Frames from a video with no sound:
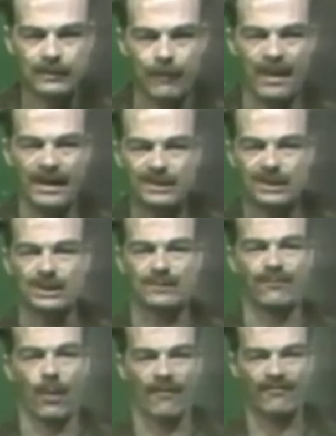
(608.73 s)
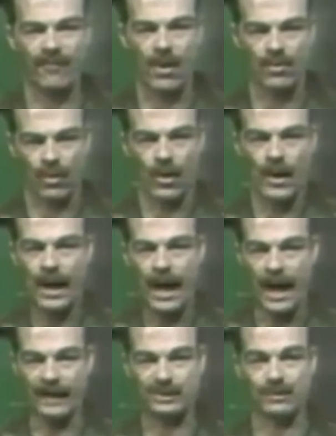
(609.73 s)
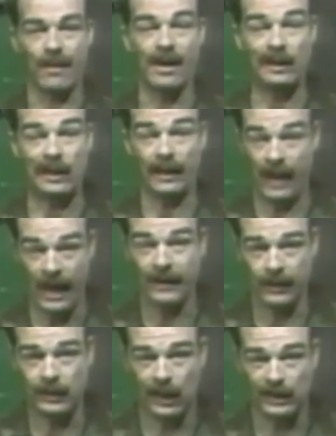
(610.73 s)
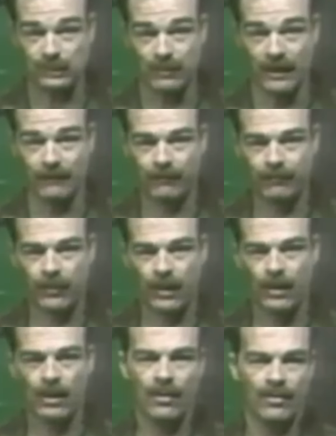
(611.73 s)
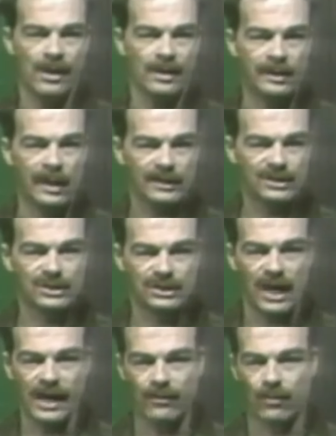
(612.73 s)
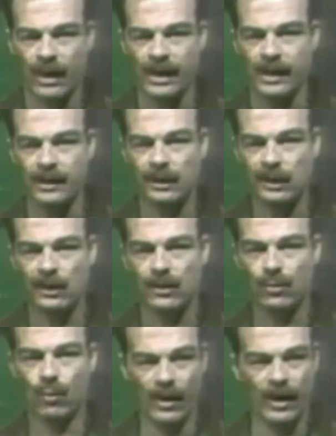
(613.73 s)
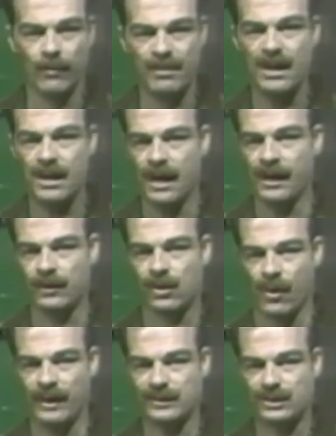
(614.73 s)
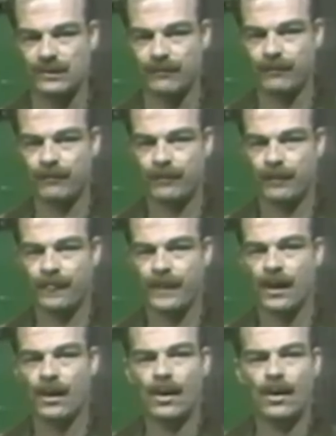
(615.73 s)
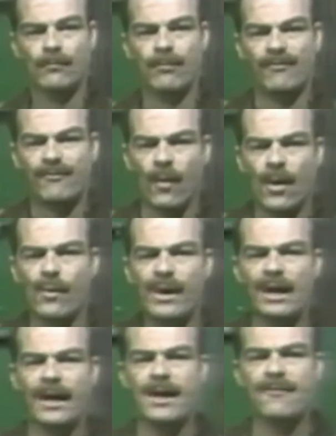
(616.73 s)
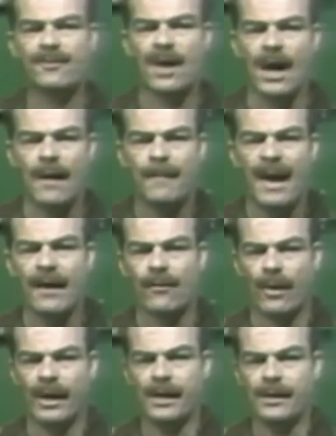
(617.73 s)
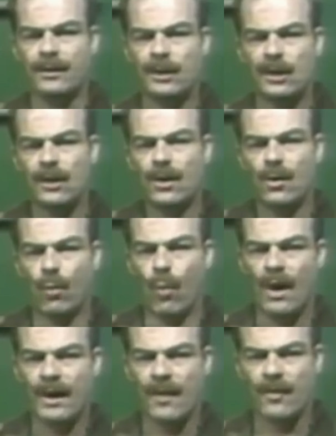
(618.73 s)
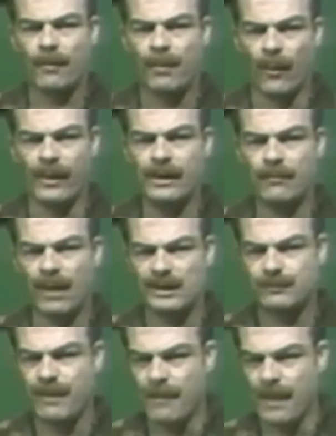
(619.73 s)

a basis for further estimation and adjustment, the adjust sight range will be increased. Before we leave combat range, one other point must be